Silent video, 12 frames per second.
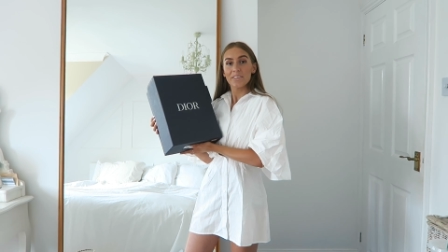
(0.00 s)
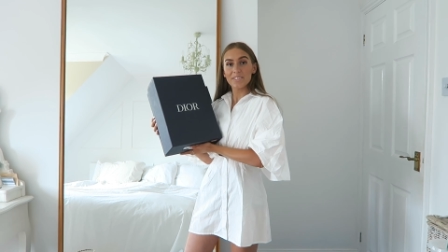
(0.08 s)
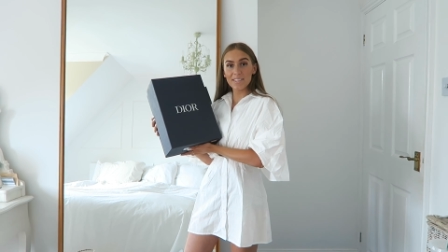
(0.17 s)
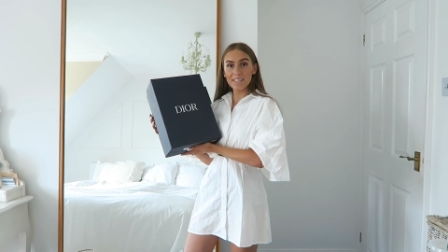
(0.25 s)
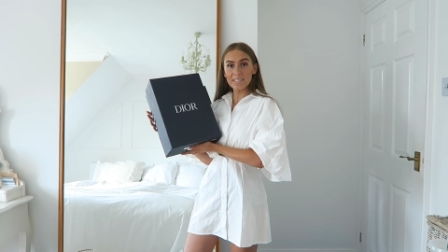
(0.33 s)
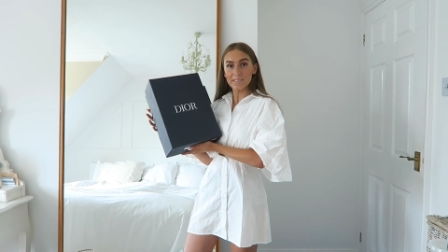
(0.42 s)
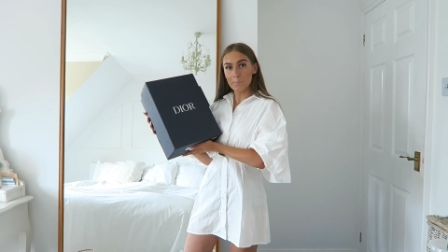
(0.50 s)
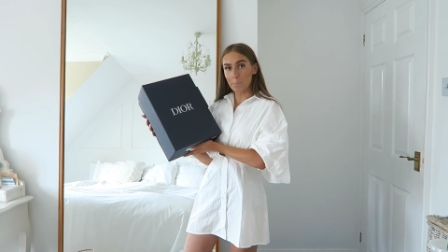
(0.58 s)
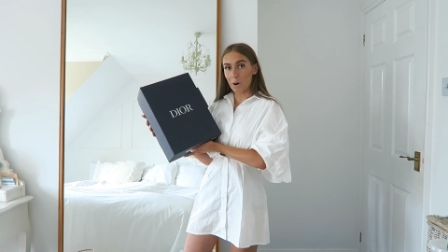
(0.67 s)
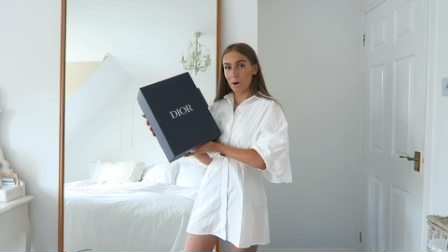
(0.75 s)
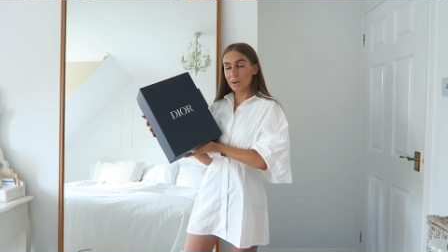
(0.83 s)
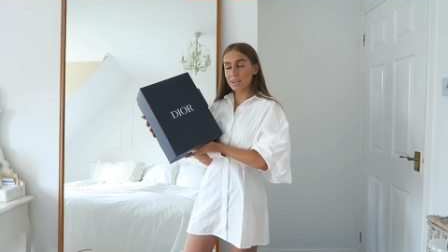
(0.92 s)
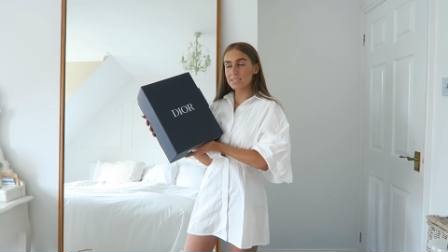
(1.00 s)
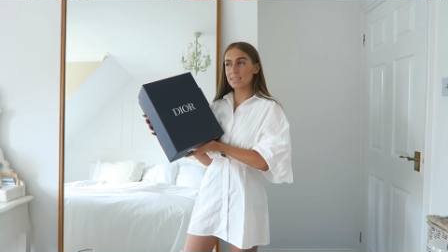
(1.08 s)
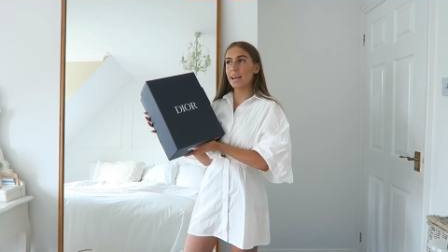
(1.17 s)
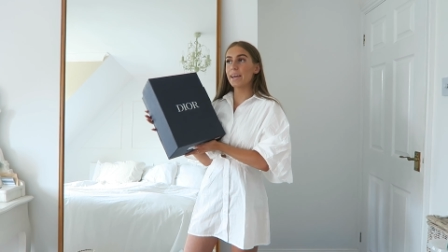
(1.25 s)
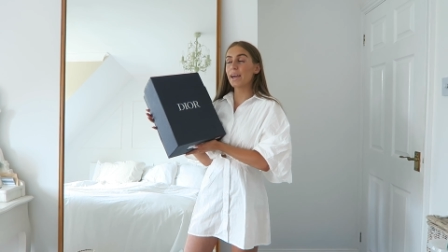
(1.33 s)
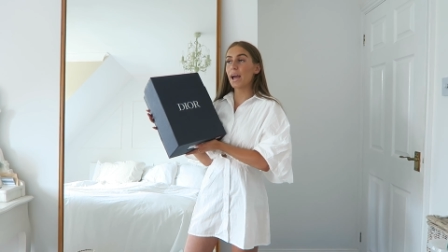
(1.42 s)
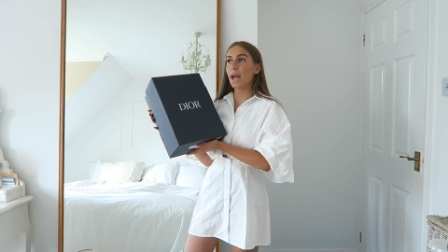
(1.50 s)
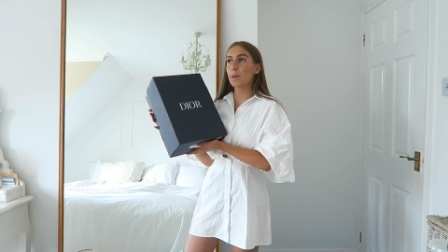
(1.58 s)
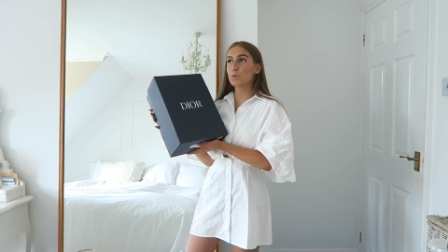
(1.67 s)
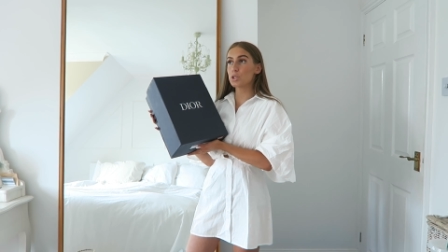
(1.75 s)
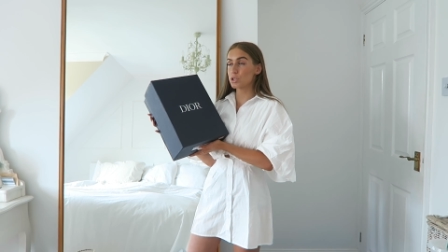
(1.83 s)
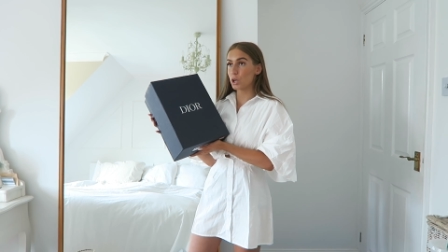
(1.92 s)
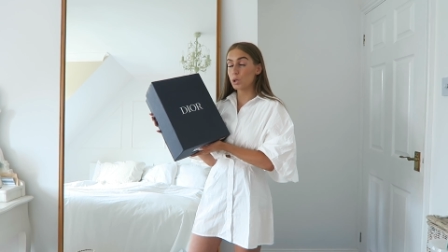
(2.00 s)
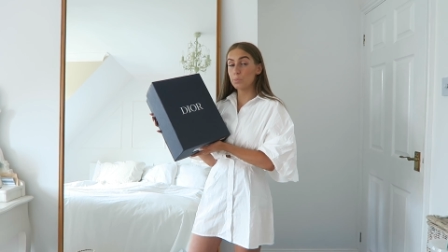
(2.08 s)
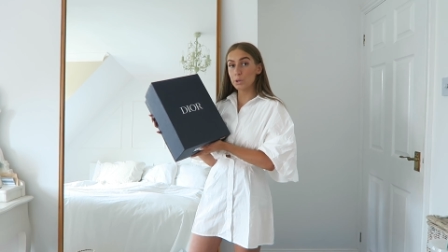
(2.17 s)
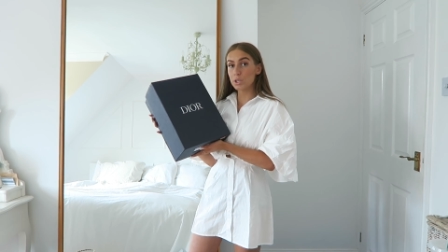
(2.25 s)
So this is the box. They came so